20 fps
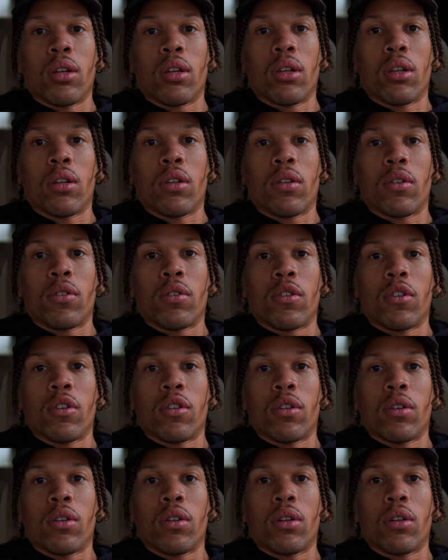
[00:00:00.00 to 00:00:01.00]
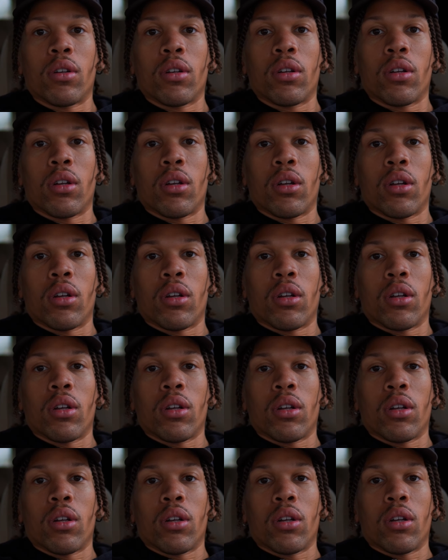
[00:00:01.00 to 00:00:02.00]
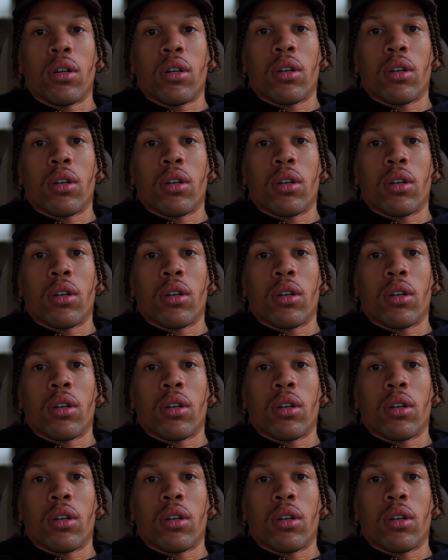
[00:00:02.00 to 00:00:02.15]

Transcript: No one is speaking in this clip.